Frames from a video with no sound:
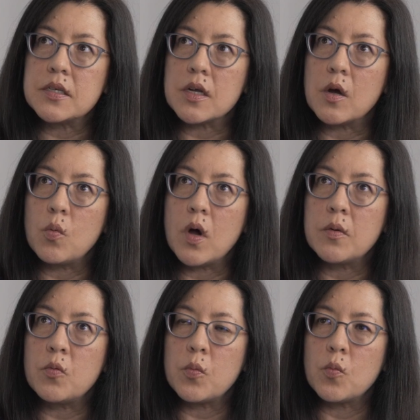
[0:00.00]
so
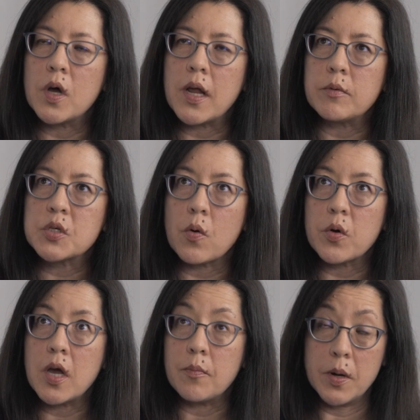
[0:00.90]
when I was
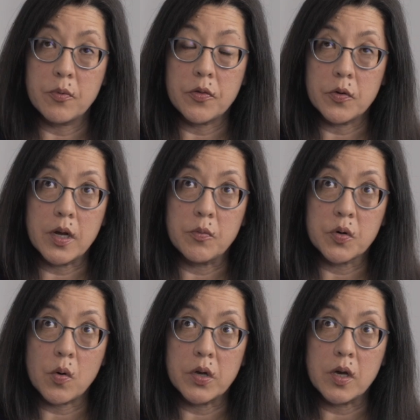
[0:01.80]
growing up, my brother and I were
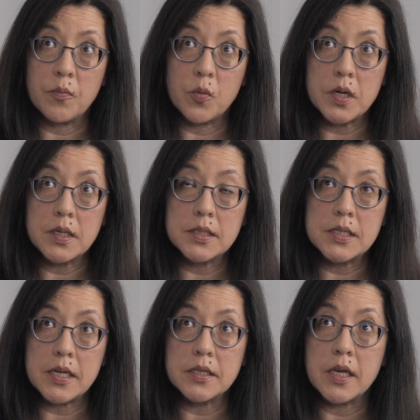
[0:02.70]
growing up, we
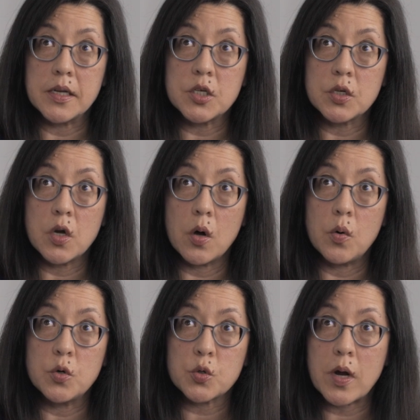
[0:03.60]
did get to
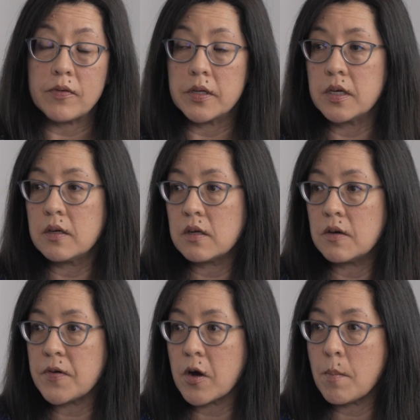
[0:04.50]
go traveling
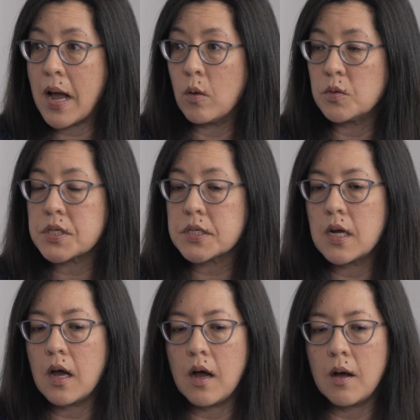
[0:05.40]
a fair amount
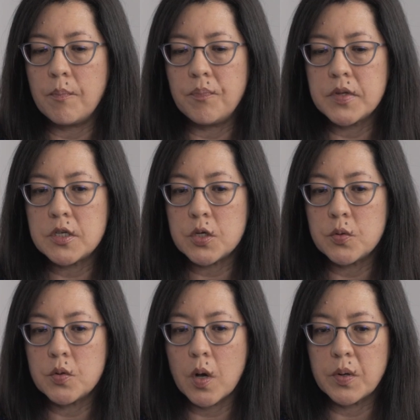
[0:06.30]

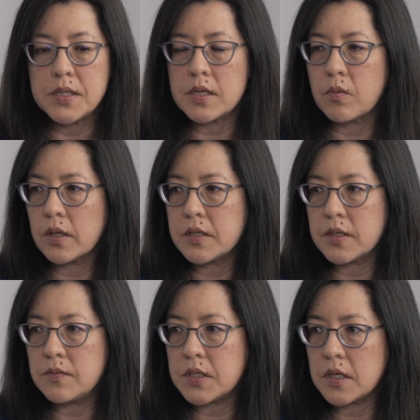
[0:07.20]
to go and see
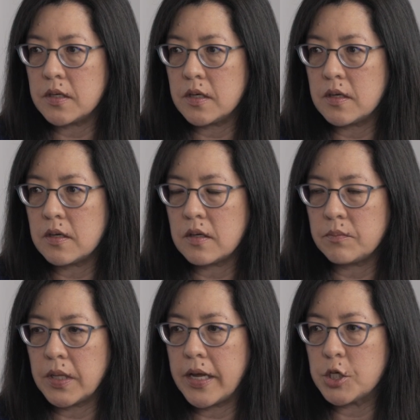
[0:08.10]
relatives in
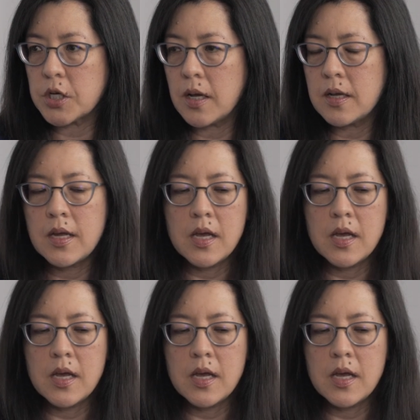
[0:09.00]
Malaysia.